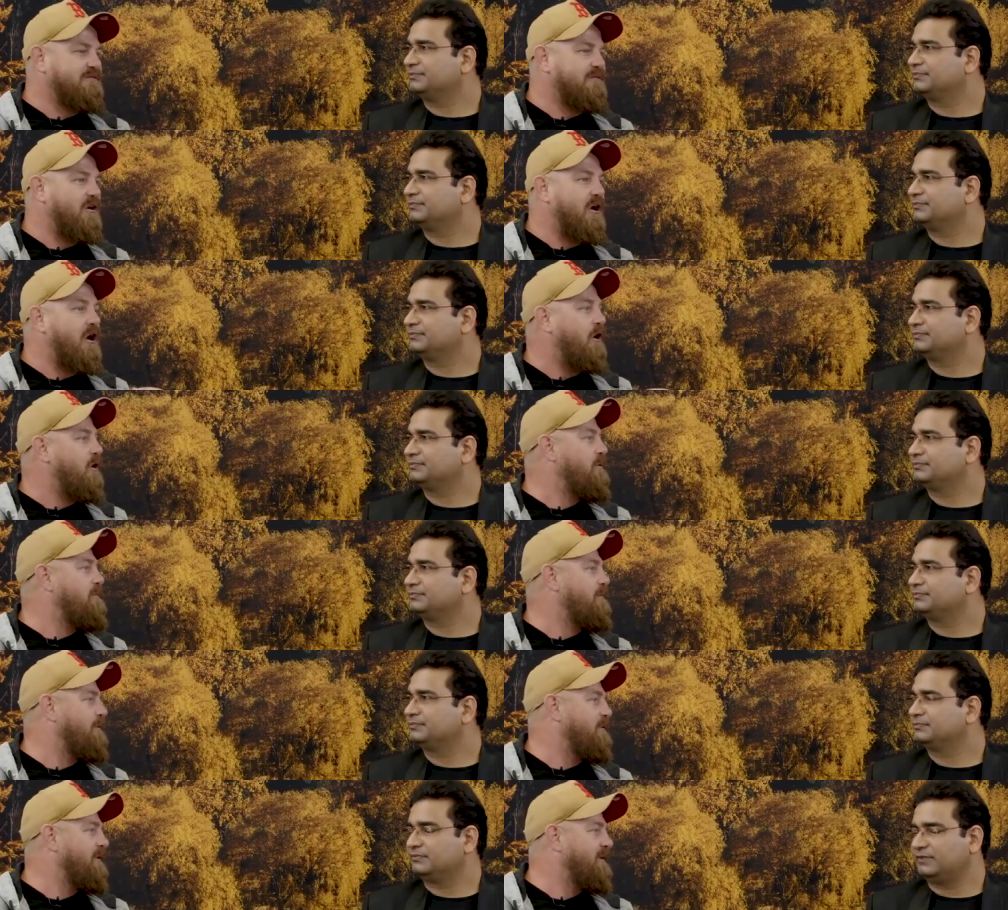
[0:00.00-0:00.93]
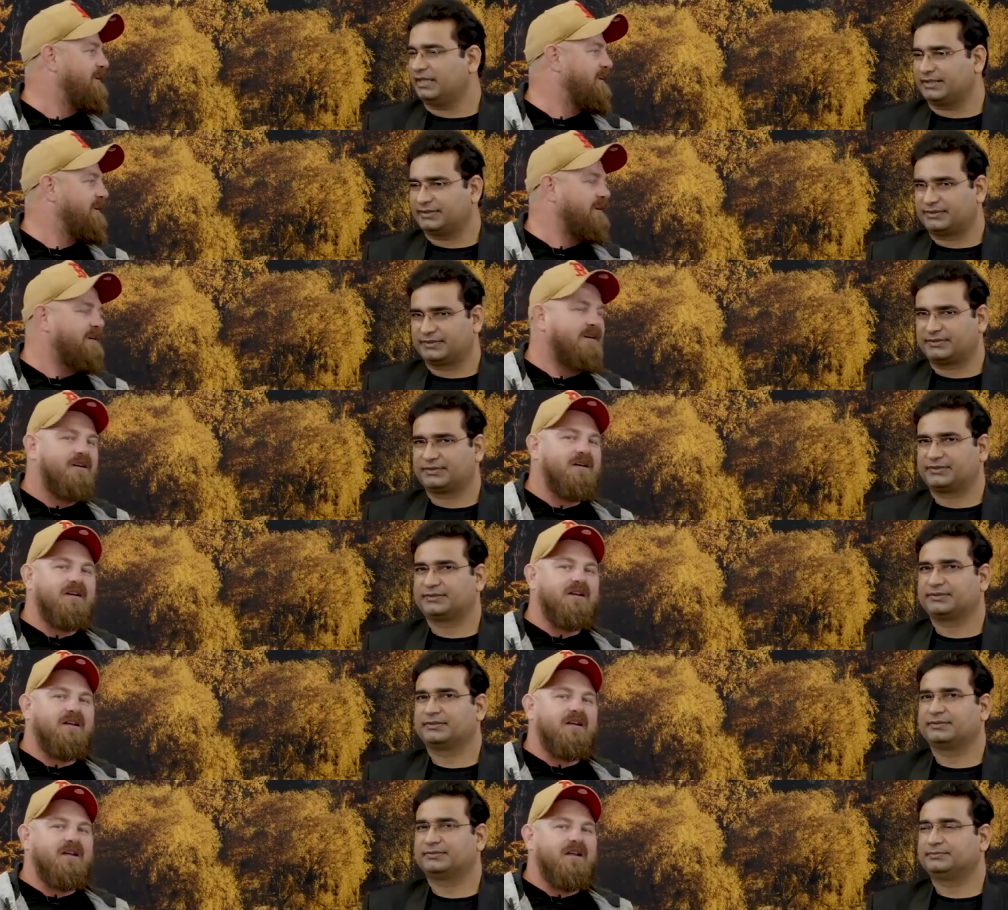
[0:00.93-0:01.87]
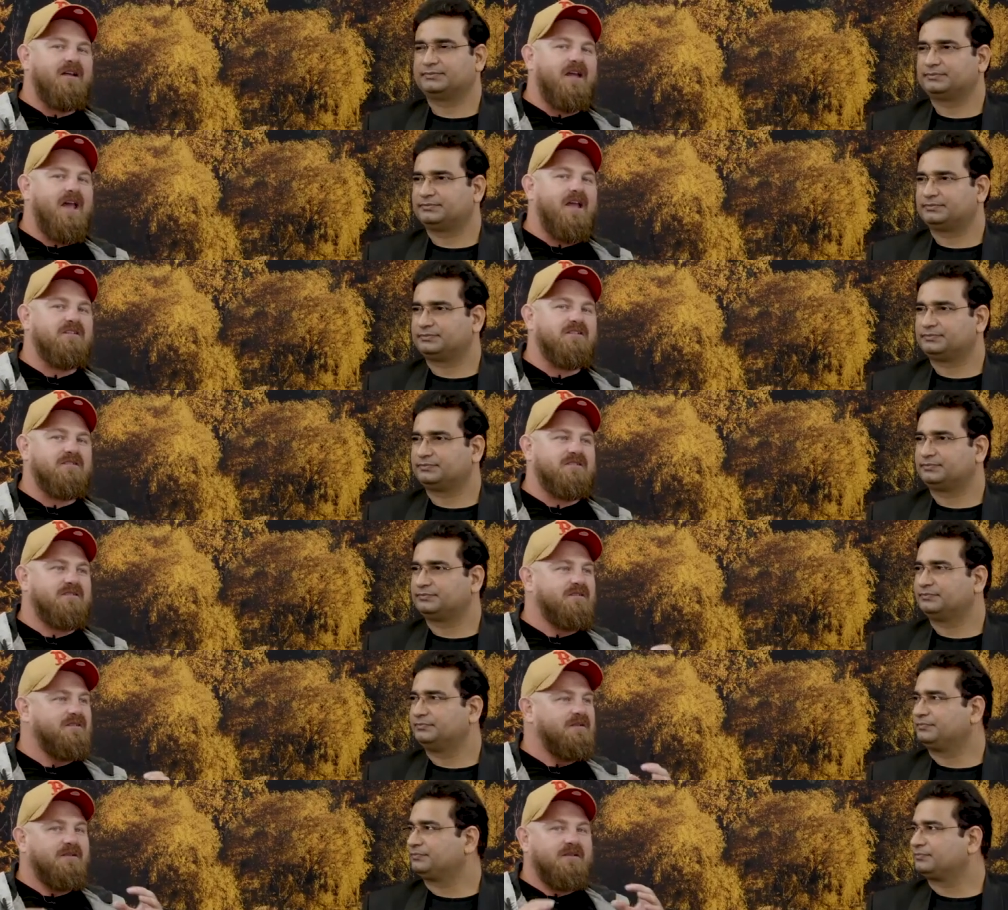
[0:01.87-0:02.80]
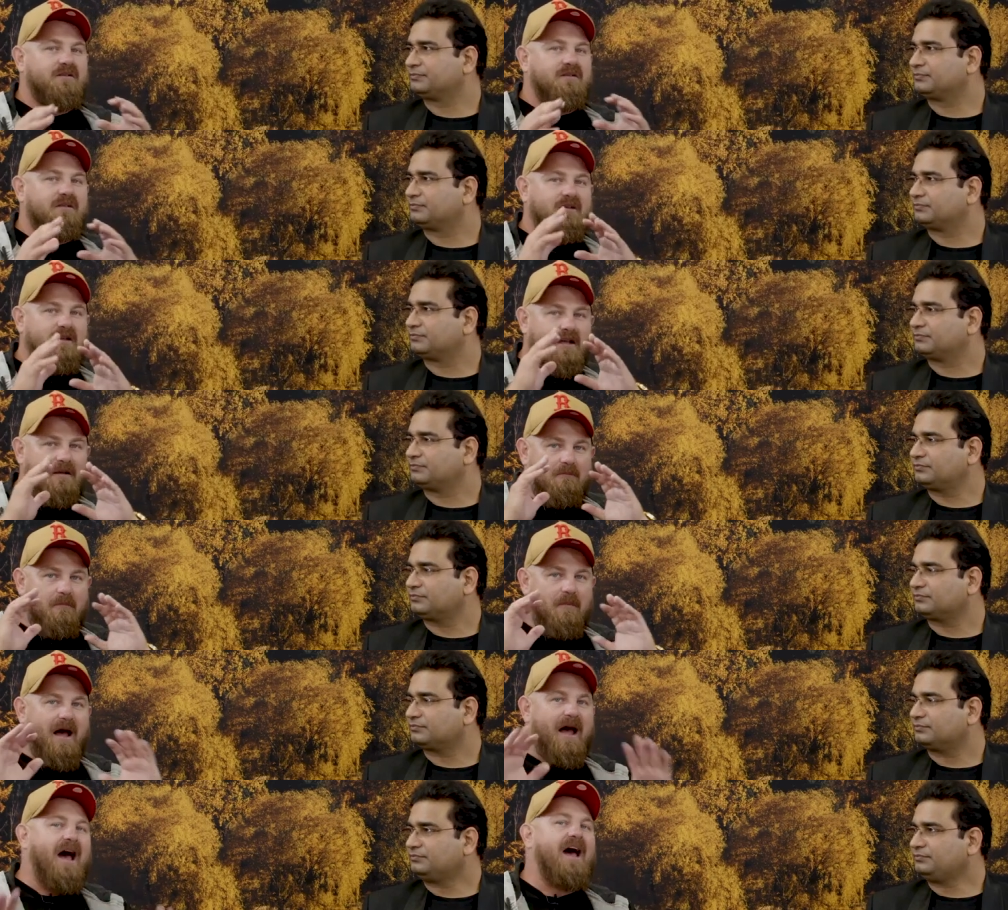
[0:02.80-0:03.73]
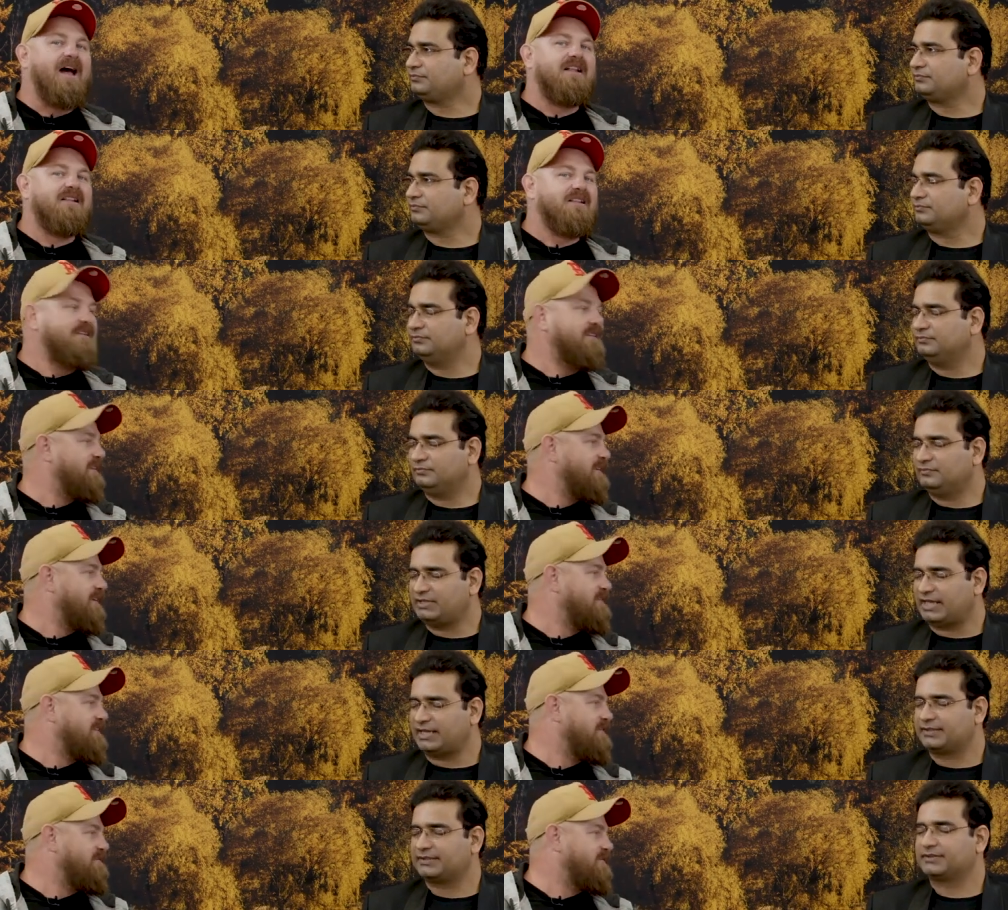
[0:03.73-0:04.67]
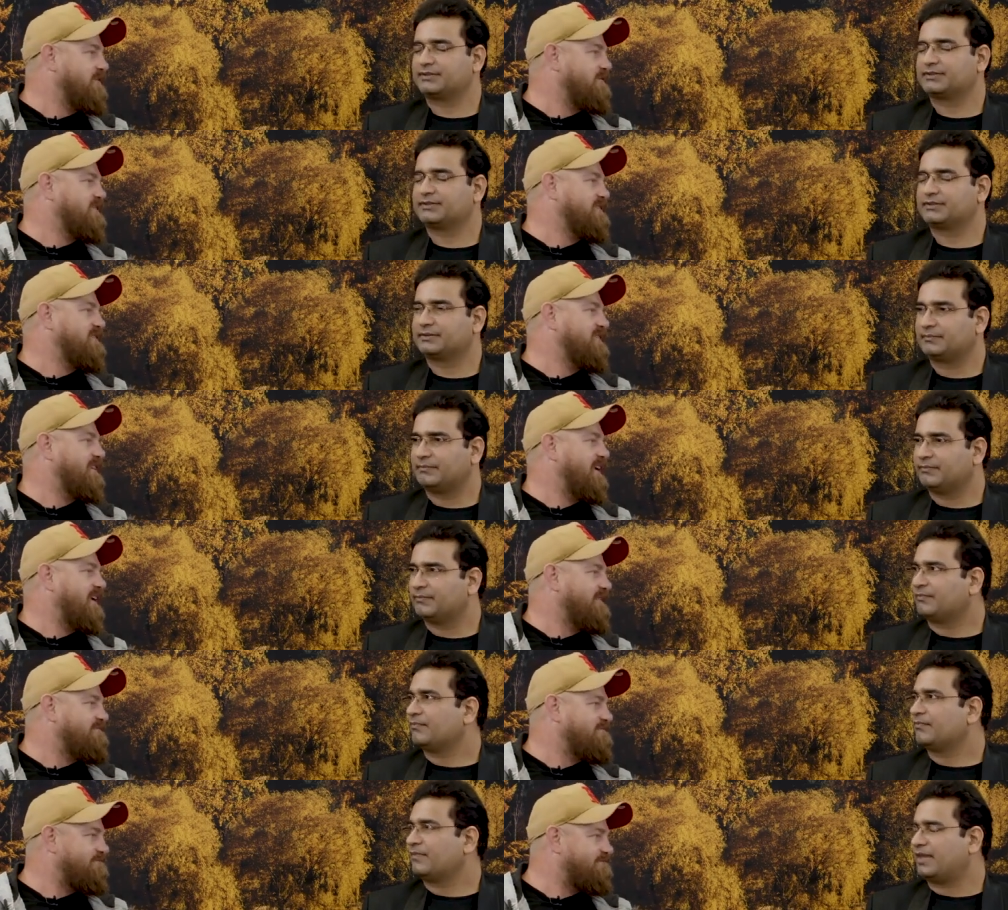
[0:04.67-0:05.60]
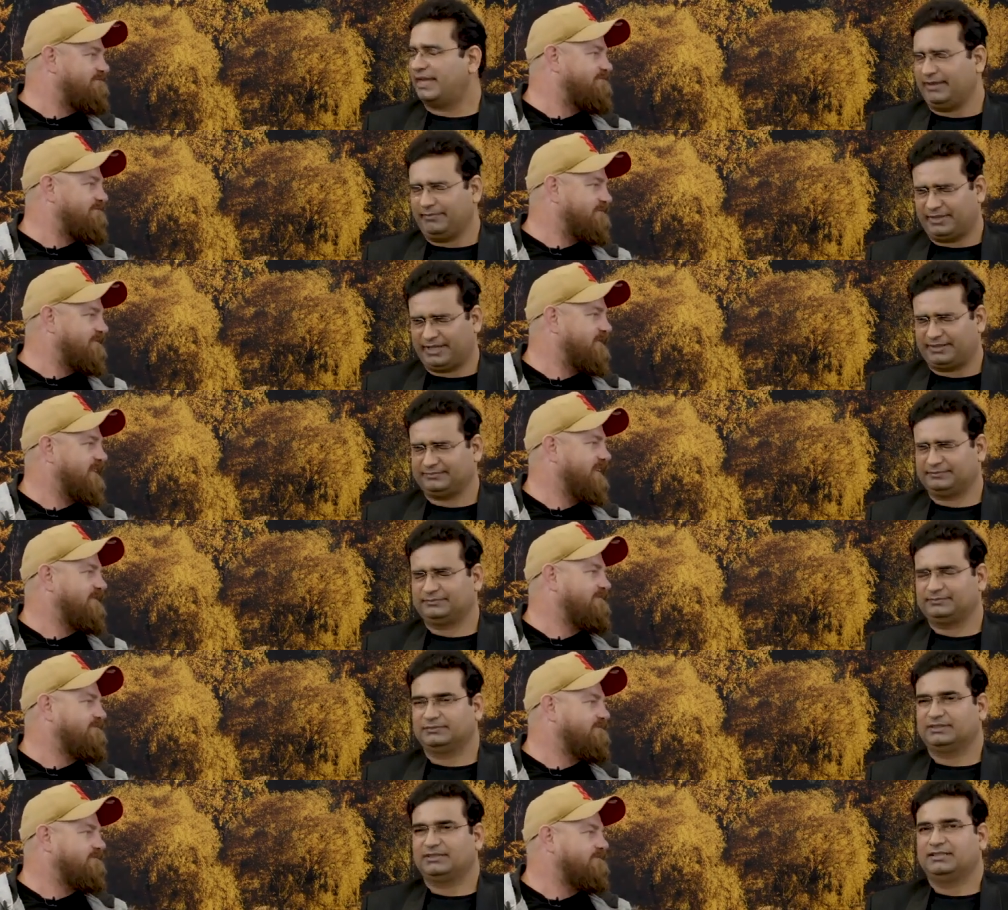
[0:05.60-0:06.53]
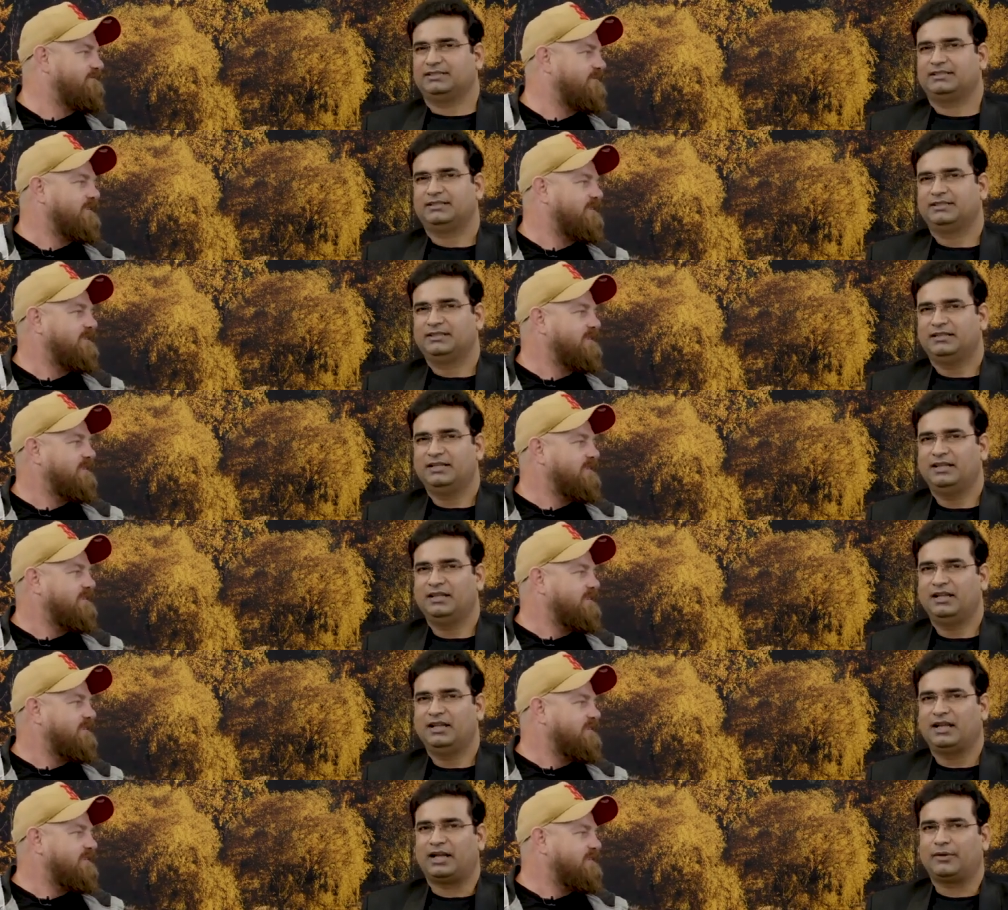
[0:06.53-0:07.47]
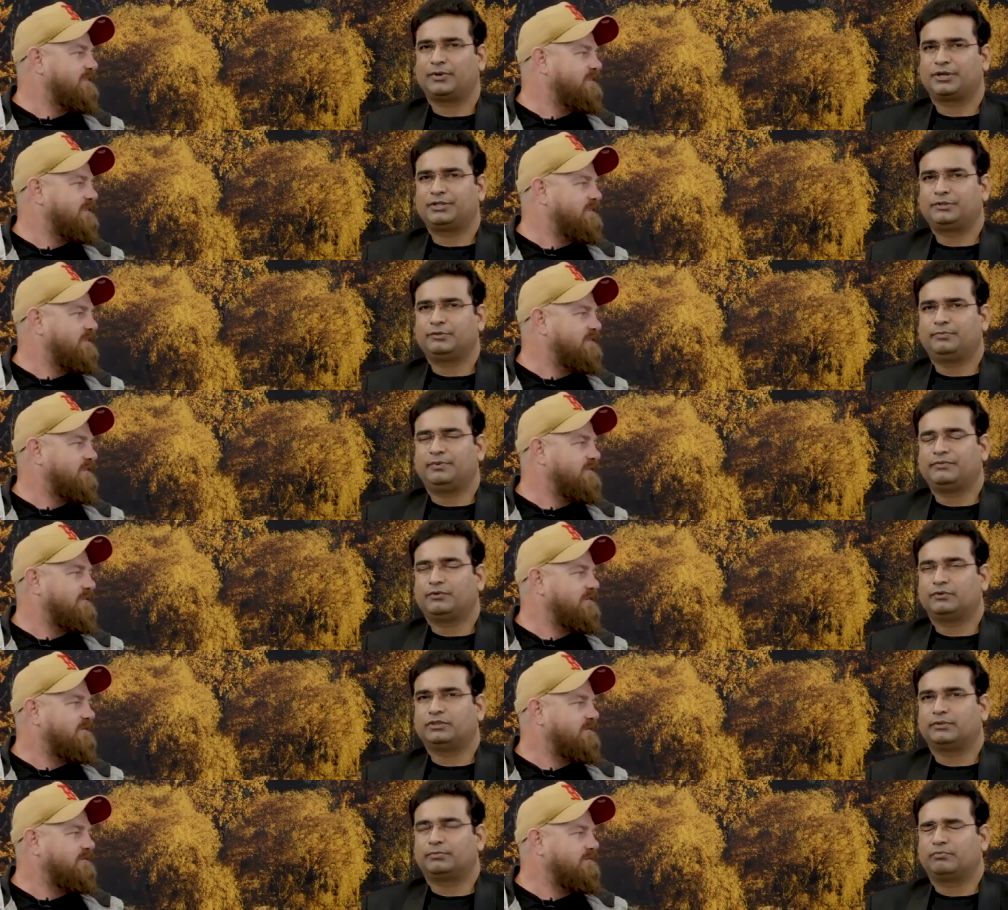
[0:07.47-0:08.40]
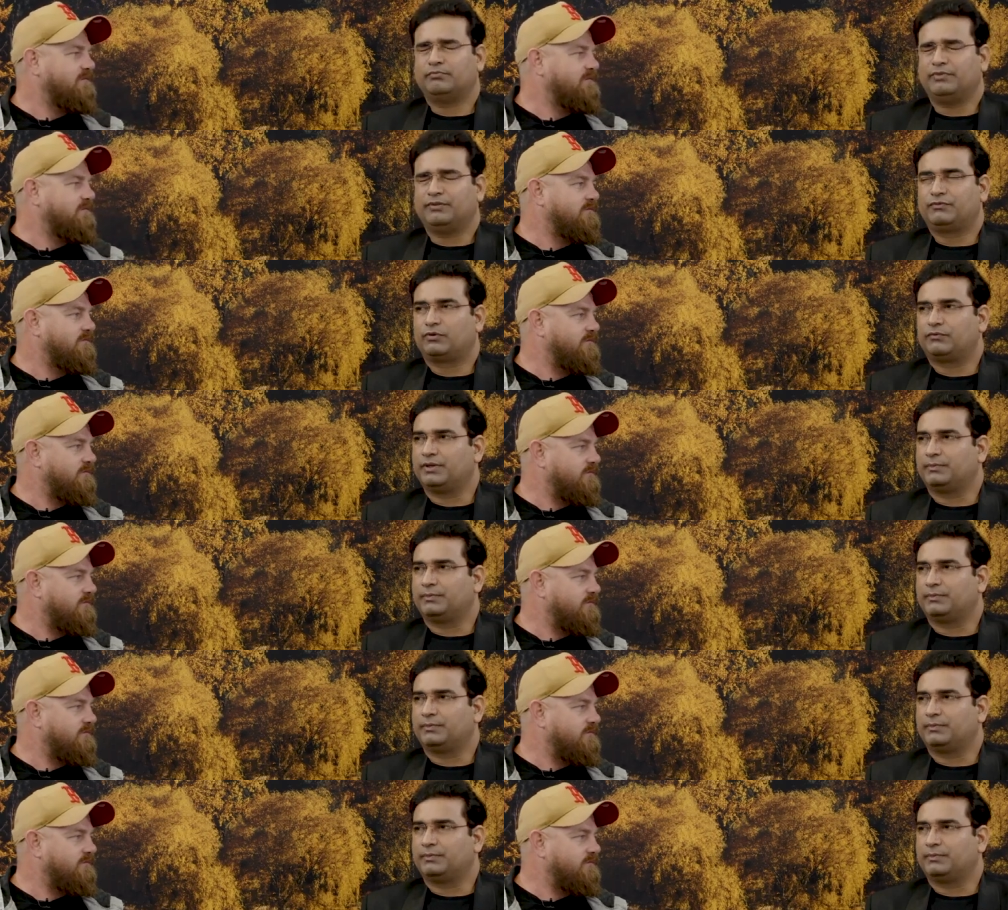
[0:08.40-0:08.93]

Speaker 1: for hope. Yes. And just impart into yes. the viewers today.
Speaker 2: Amen. Yeah. I wanted to before the before we